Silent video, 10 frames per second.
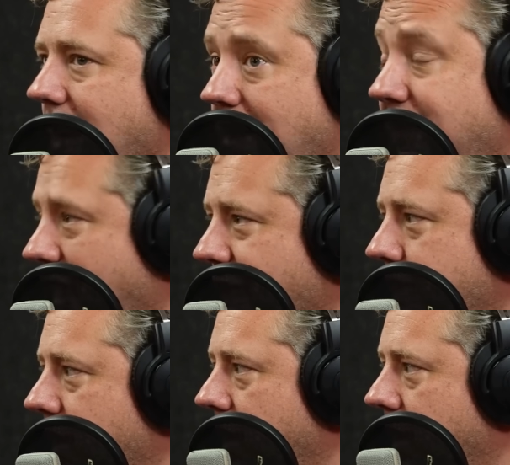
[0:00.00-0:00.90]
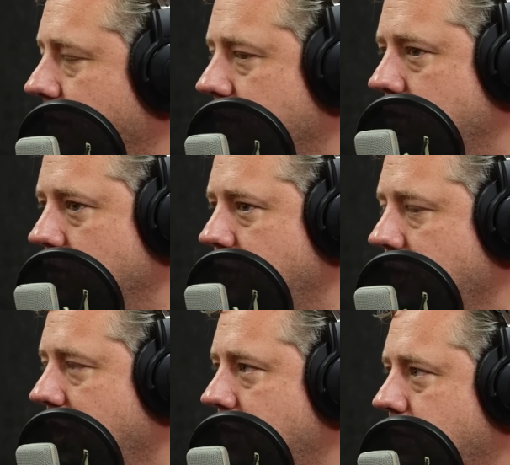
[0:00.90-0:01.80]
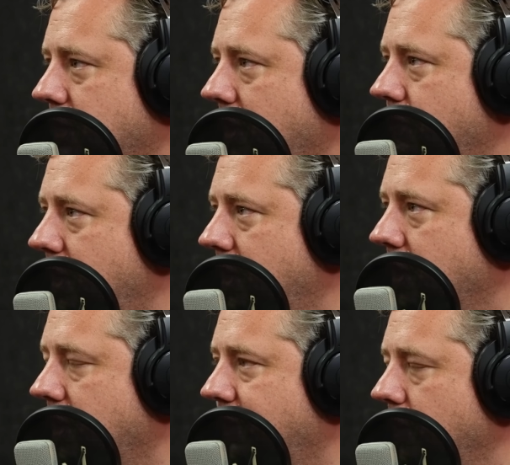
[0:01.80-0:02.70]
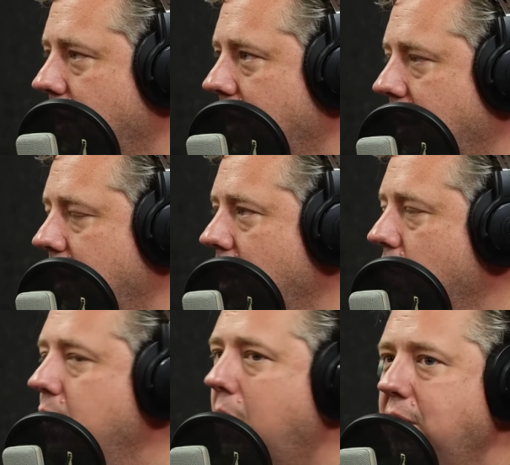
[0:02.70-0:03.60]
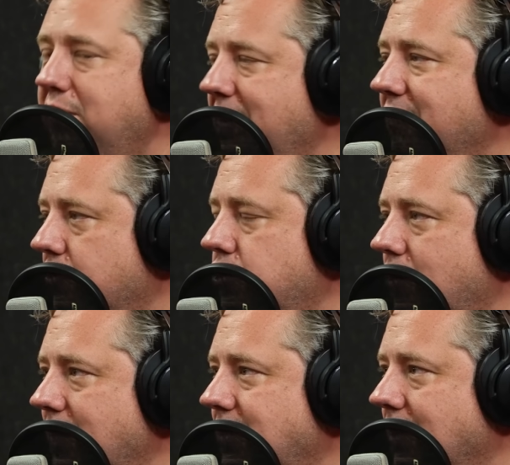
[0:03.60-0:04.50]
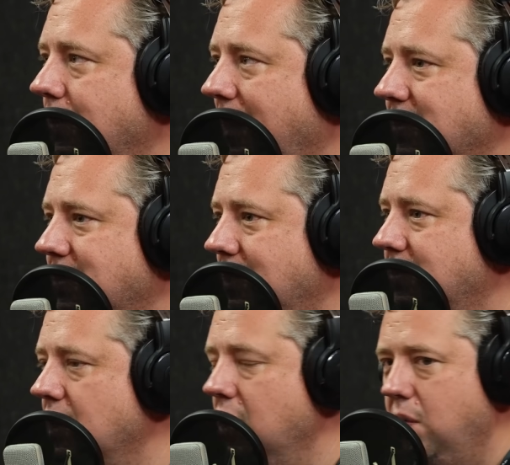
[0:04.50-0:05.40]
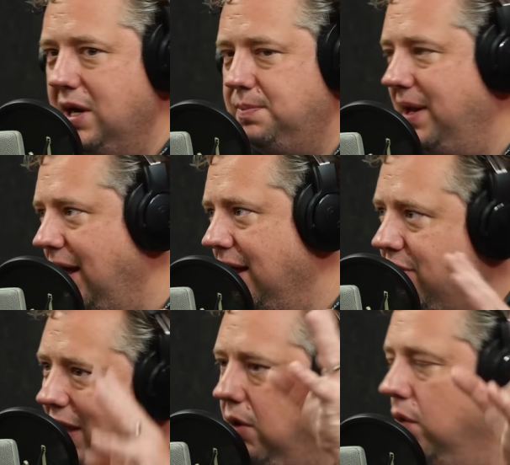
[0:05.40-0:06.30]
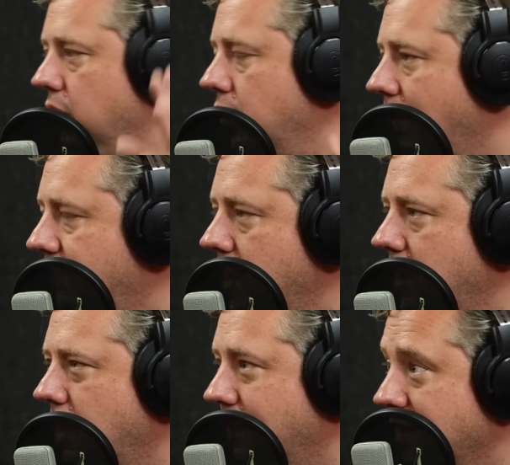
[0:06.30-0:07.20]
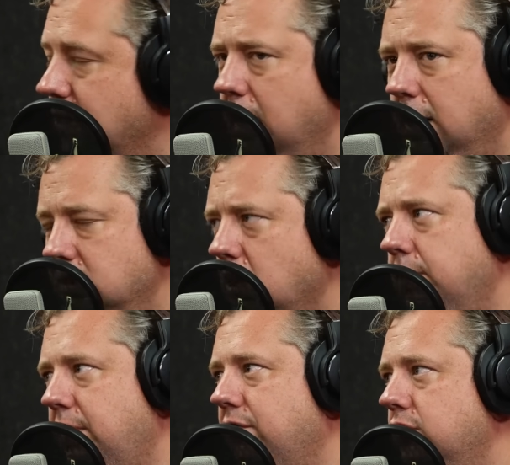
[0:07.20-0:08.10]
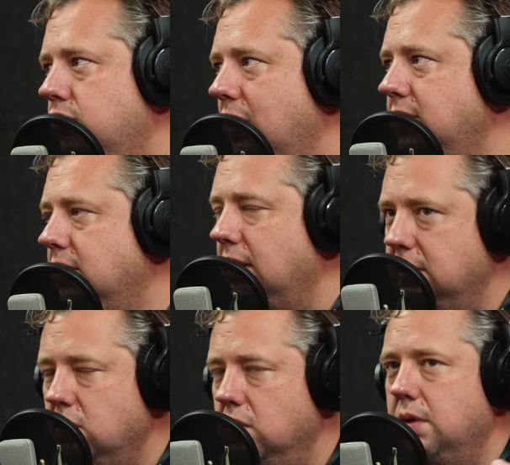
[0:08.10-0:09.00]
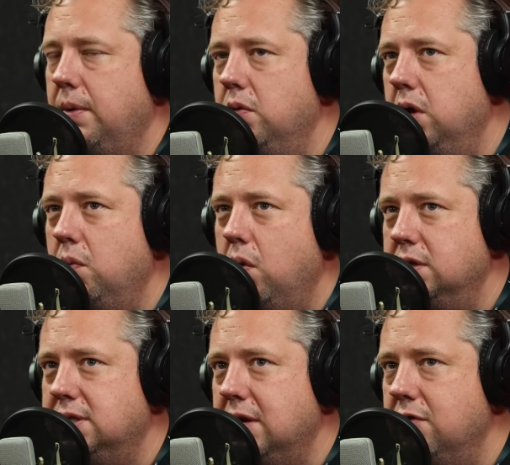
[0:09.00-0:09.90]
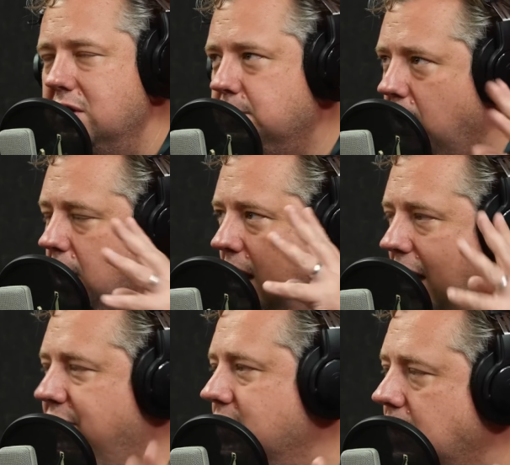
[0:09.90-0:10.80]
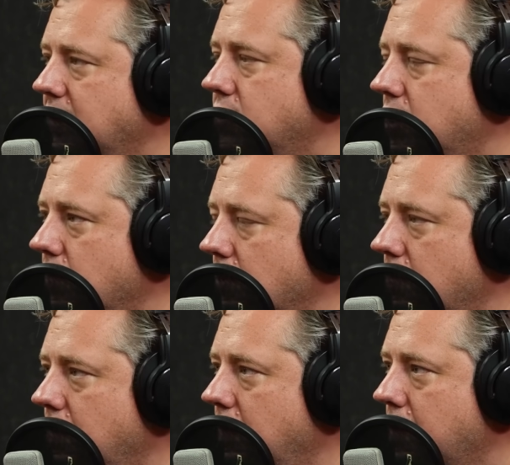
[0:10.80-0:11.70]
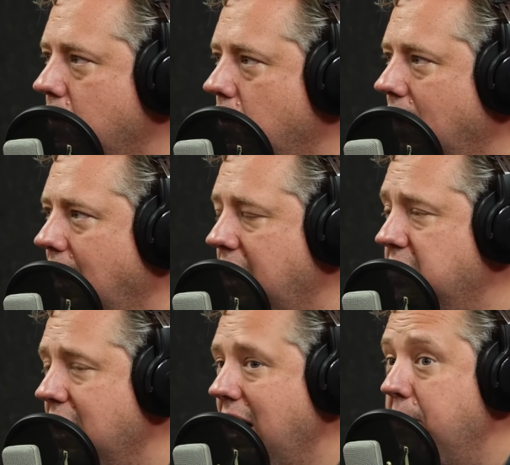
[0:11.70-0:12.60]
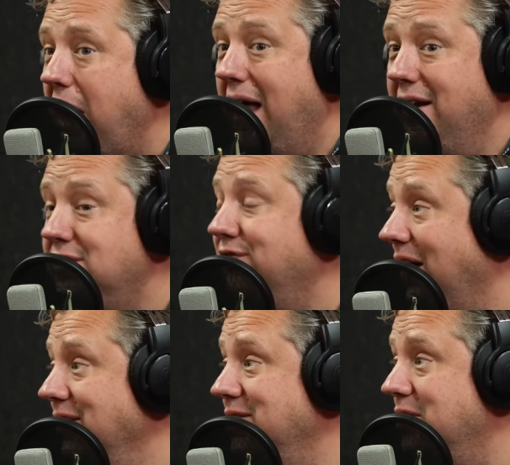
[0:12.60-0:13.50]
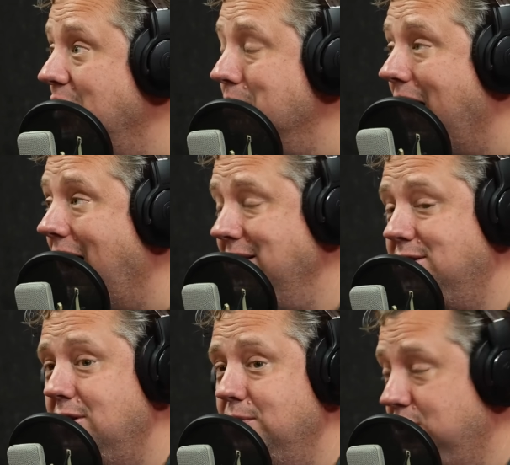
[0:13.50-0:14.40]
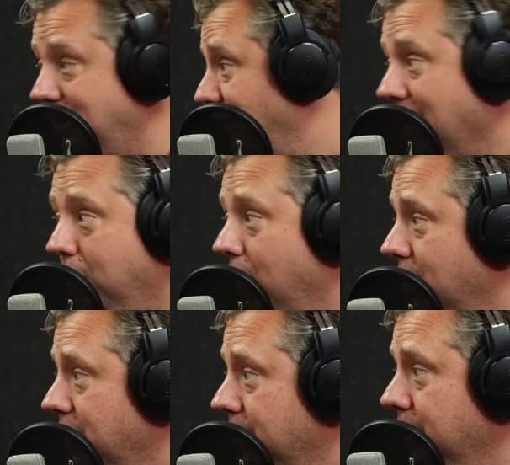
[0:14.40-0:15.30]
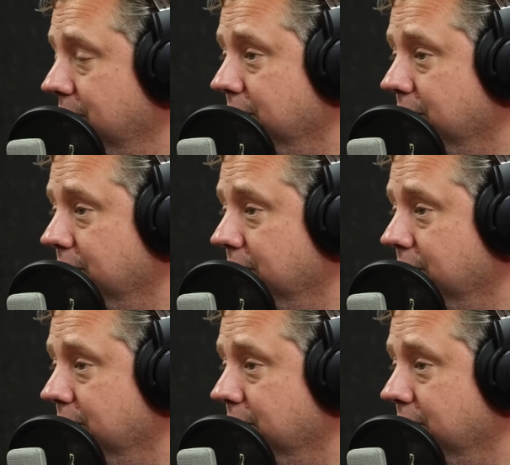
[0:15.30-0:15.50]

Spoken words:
it. And I think Michael Edwards sort of agrees with that, really. And I think where we've been frustrated in the past is when it's been like that or nothing. And I think Jurgen's got a bit frustrated that he talked about, wanting to take risks. But I feel like the two of them are a little bit more aligned. And as fans, you don't mind too much if you get one of them.